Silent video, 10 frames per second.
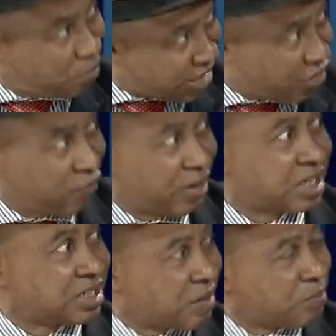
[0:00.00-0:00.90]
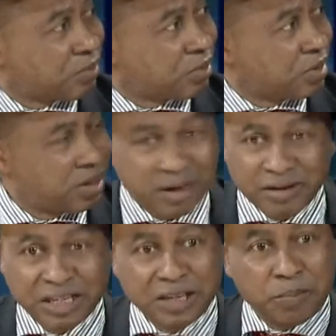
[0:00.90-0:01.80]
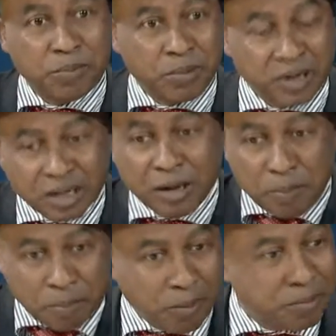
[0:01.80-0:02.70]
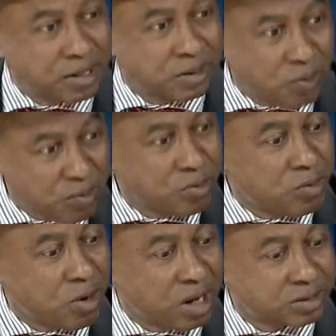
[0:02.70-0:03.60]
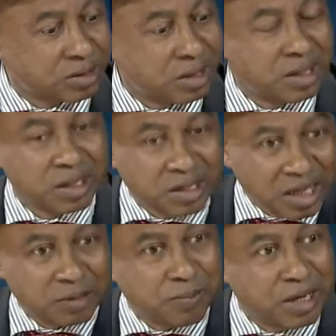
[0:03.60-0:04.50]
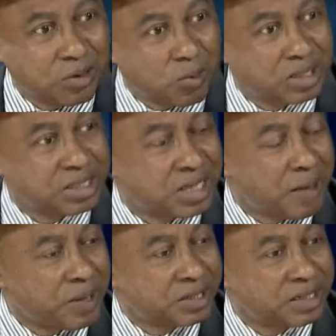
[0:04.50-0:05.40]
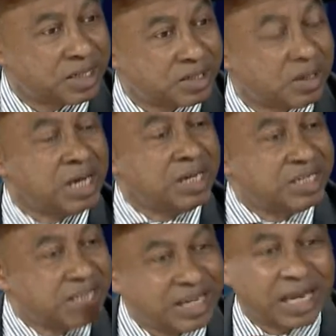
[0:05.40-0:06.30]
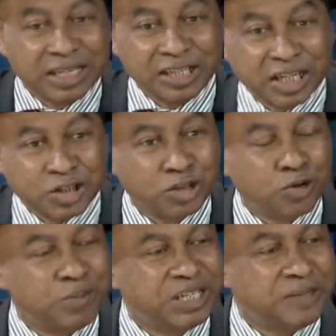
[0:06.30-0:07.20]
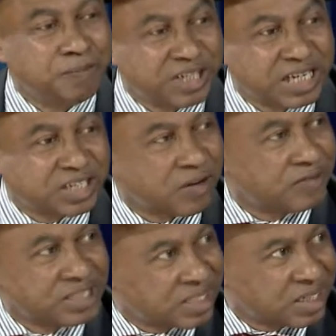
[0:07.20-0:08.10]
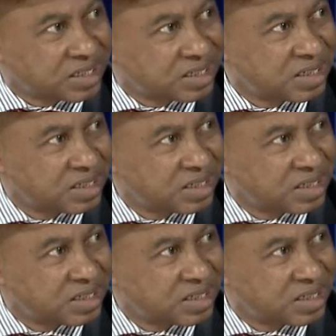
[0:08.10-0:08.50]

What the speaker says: Plato, for example, read the public when we go out. Get Plato what he said about education. He said that education should be the business of the state.